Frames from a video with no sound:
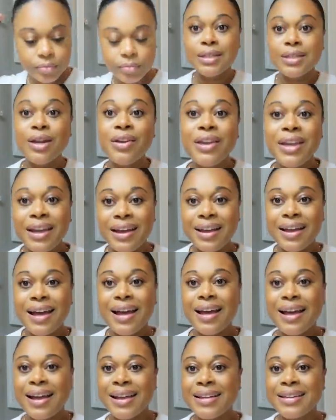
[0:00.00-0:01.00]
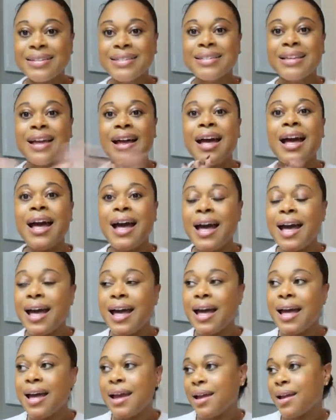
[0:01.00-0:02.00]
So yeah, guys,
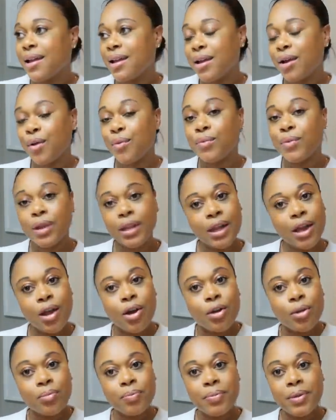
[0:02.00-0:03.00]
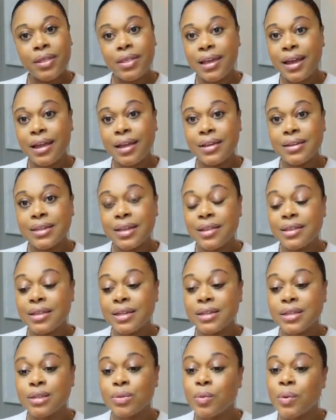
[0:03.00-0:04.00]
I really hope that
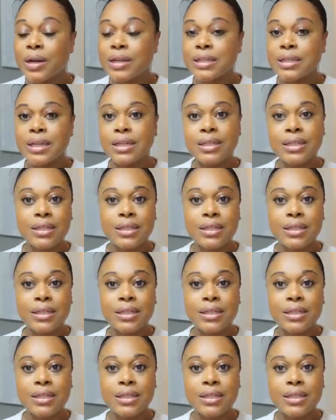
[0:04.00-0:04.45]
this was